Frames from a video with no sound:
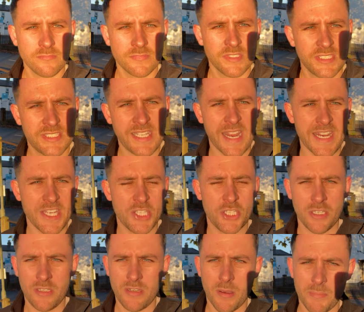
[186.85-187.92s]
Stage
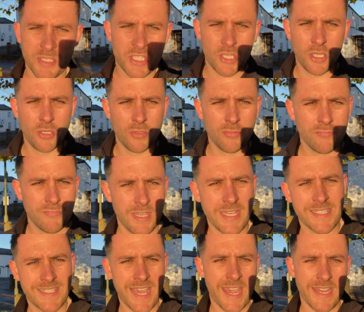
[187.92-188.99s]
number two
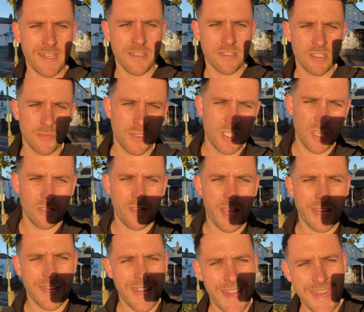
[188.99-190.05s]
is getting some
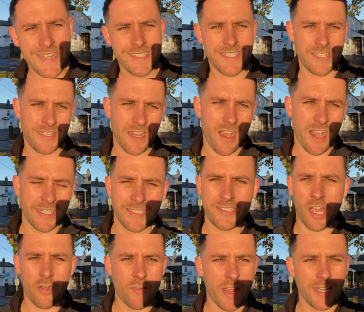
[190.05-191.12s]
sunlight into the eyes
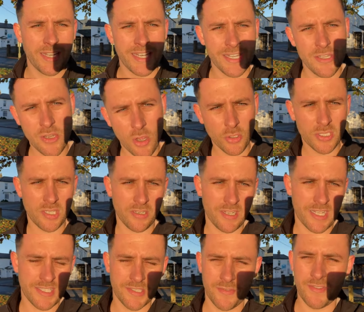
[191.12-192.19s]
directly. No
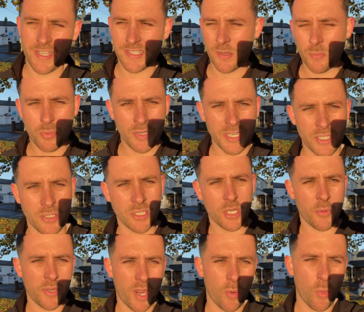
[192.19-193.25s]
sunglasses for this. I'm pretty good at
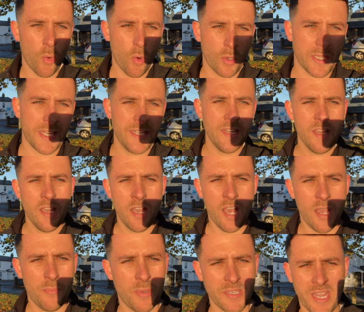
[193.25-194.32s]
going out walking,
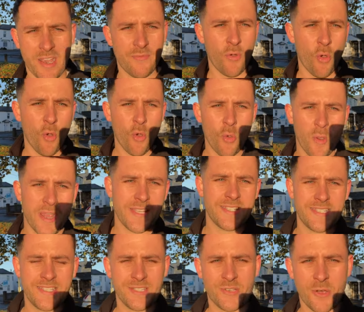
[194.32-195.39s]
um, but yeah, I've
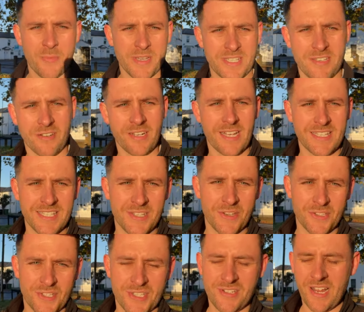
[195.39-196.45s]
always got my sunglasses on,
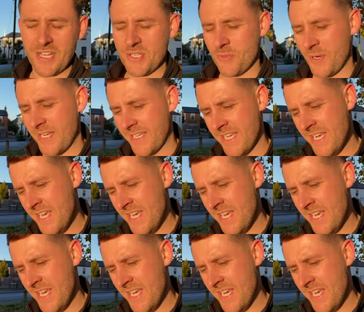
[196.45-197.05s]
so slight tweak